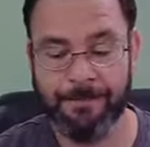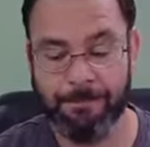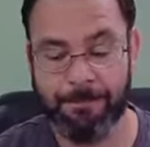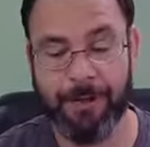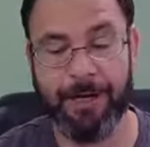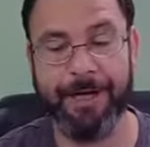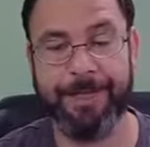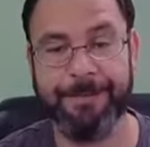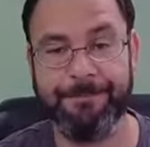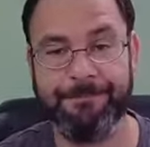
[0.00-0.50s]

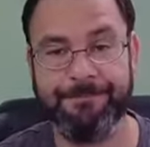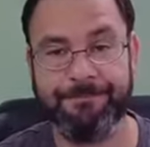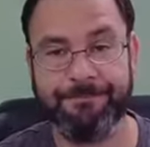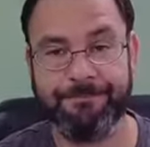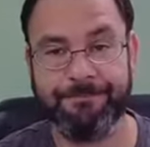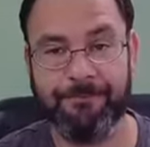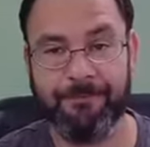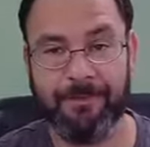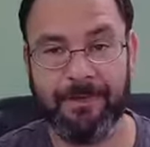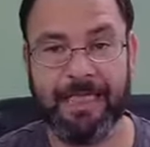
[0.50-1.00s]
But
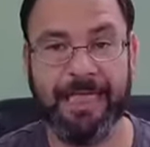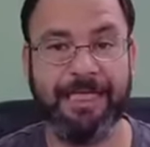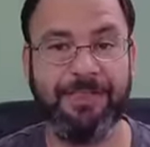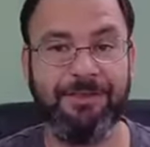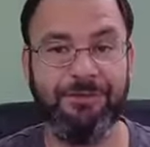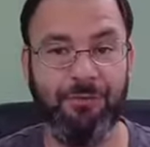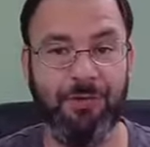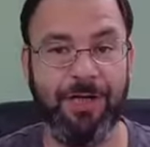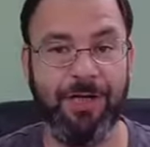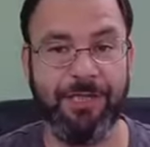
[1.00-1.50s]

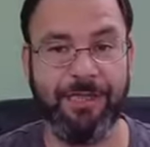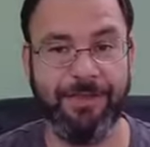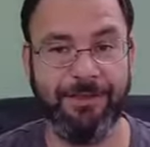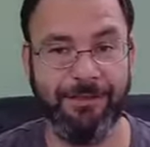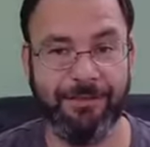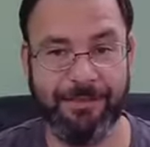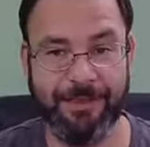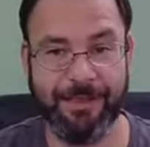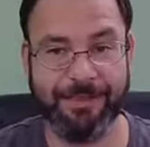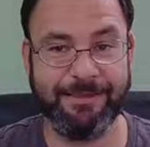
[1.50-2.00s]
guess what? You
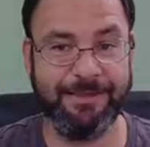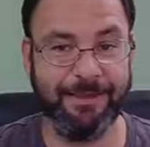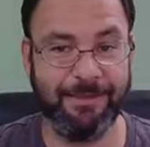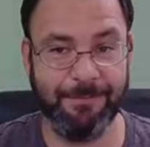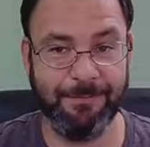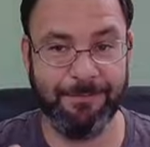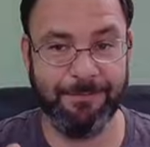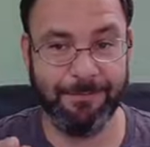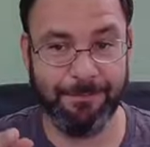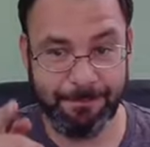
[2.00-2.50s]
know, it's a
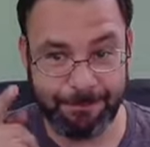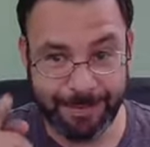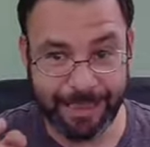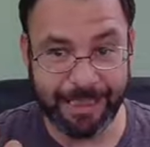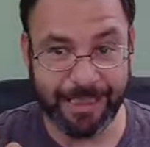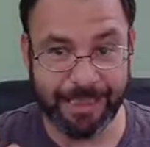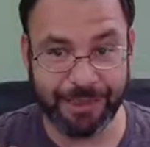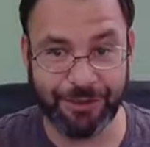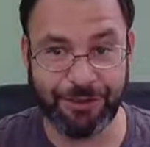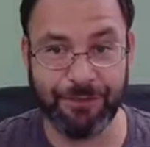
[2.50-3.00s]

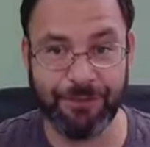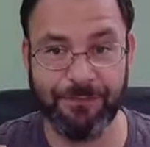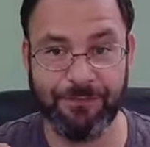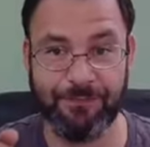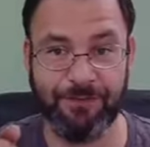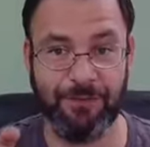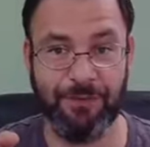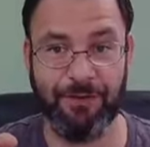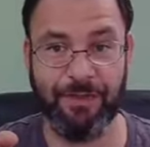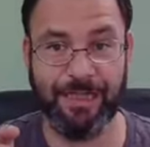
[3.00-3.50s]
big issue
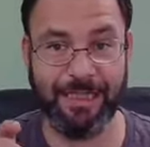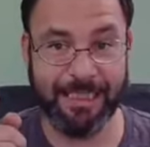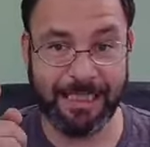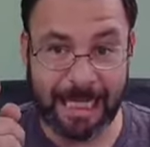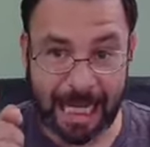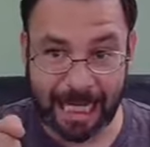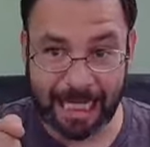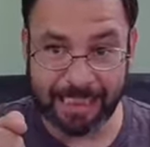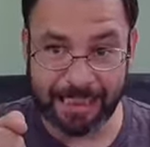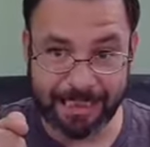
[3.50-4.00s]
for
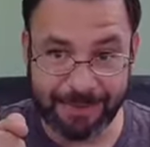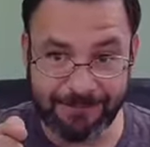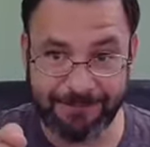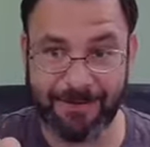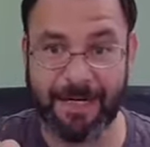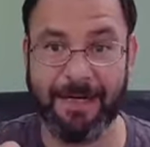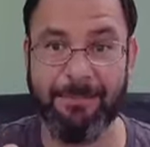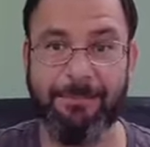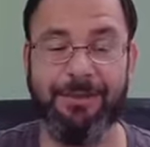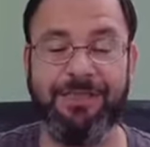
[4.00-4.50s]

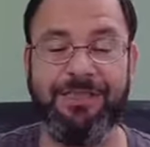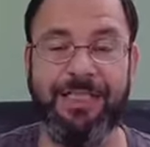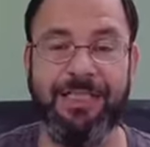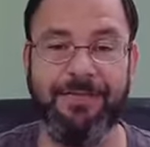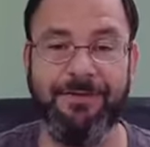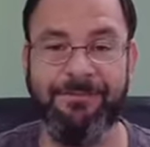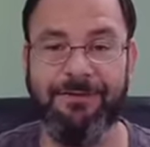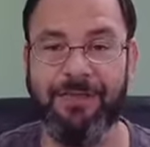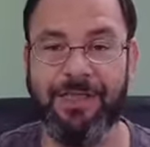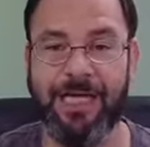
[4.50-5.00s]

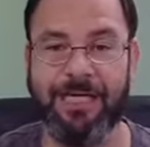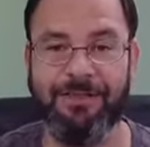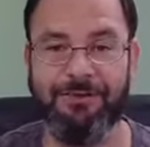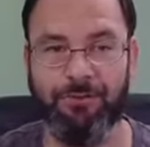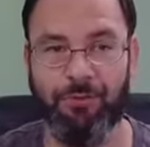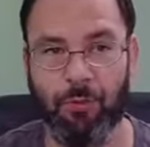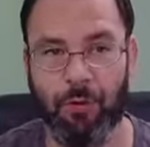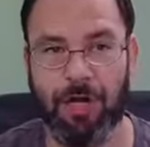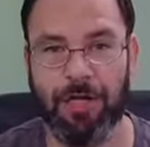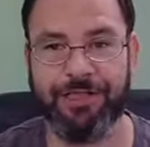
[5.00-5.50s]
95% of you guys
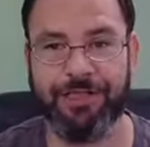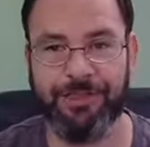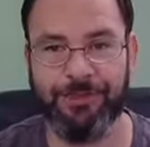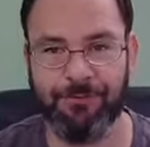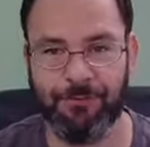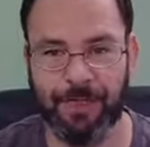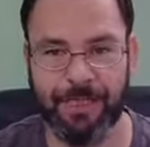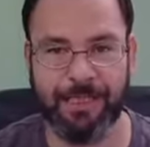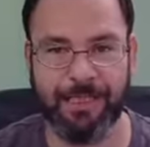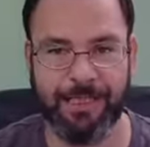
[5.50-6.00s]

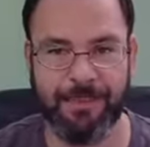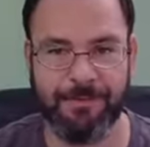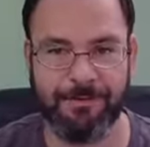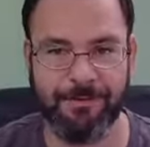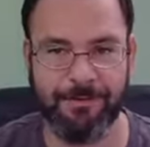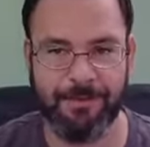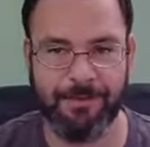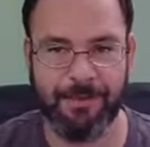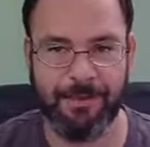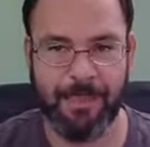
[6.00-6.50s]
watching right
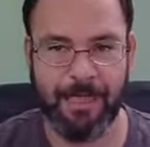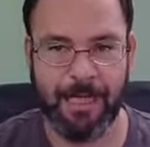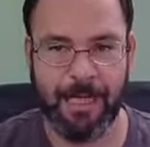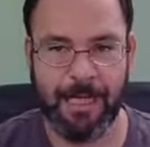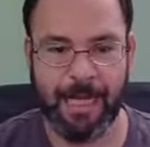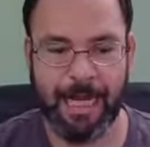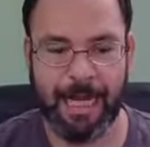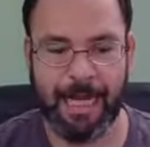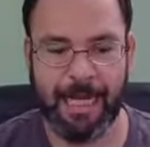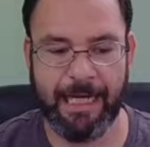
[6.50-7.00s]
now.
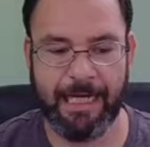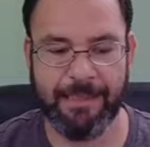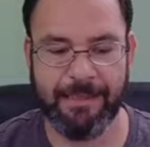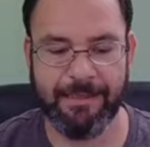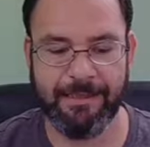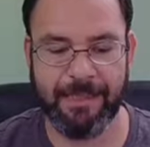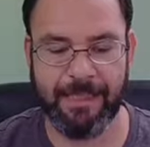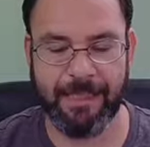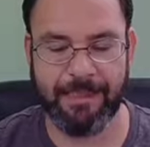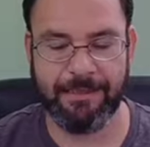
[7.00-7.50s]

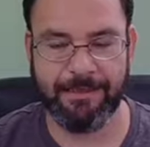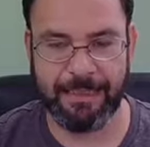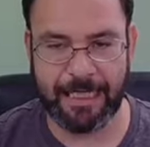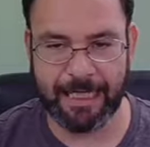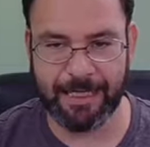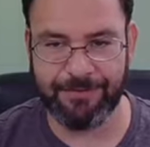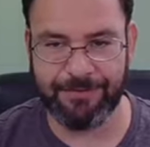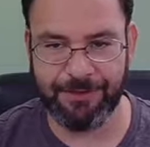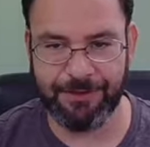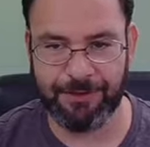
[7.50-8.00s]
And a
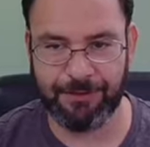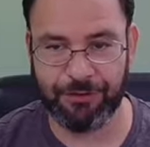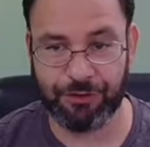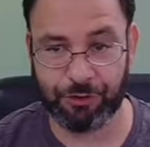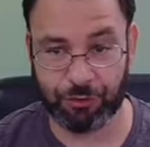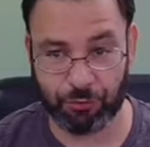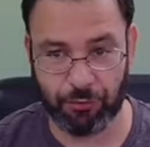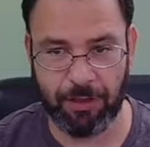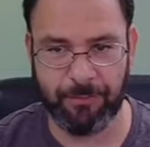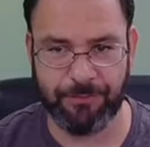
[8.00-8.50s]
lot of your
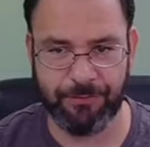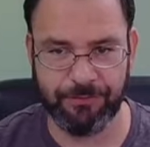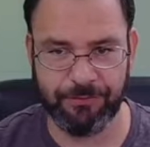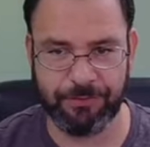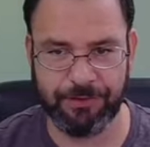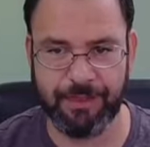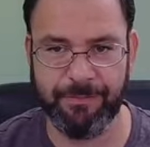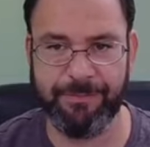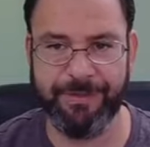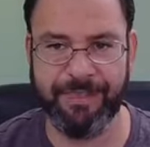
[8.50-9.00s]

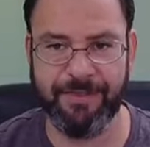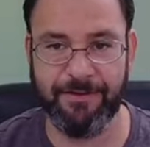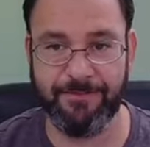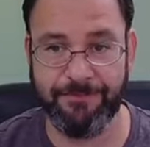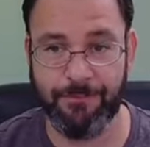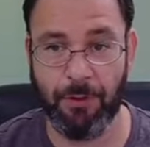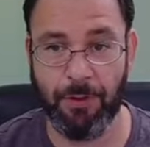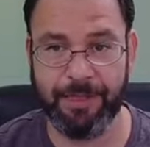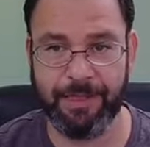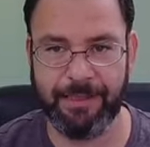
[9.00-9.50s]
troubles could be
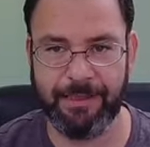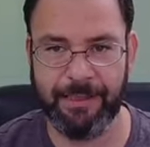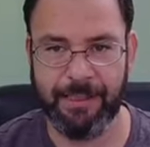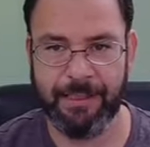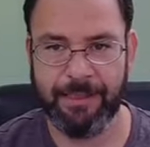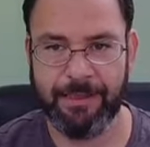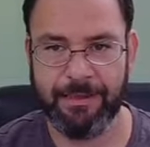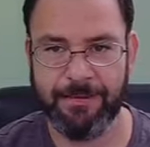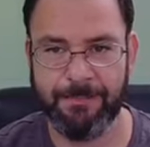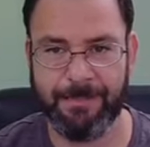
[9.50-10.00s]
avoided
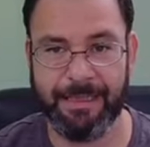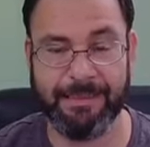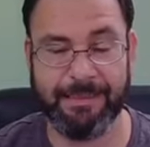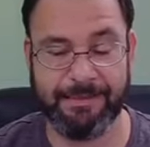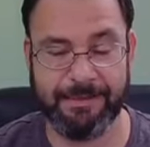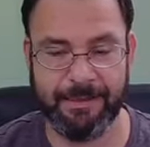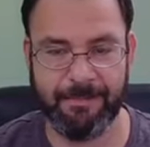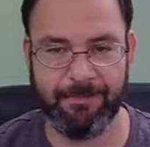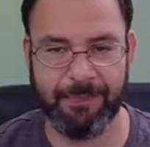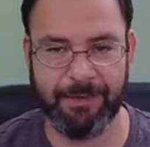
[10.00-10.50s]
by
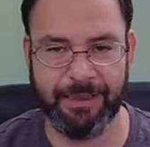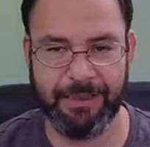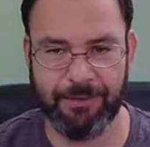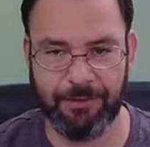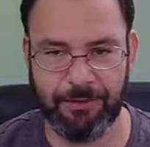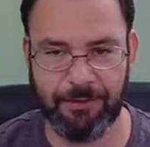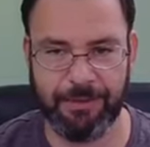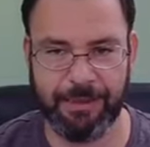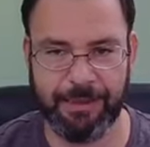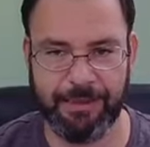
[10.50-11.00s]
simply
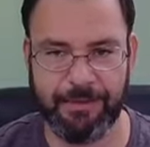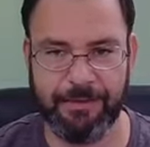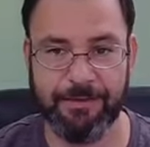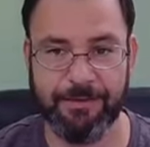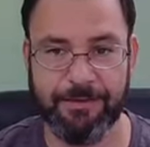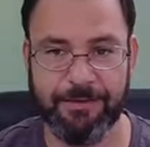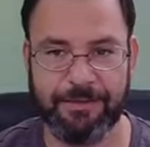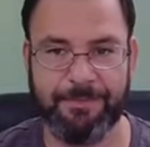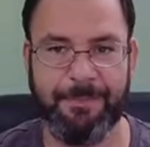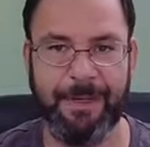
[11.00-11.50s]
learning
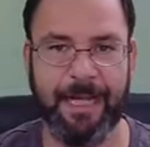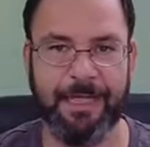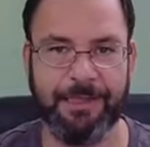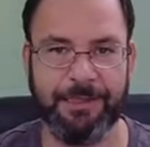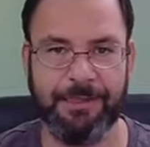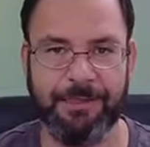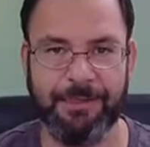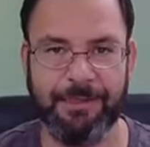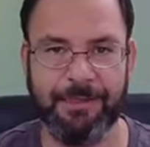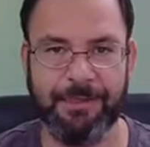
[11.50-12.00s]

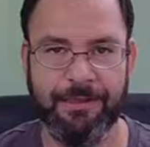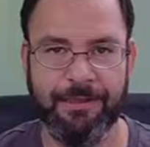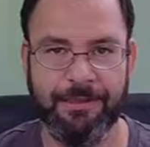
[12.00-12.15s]
Spanish.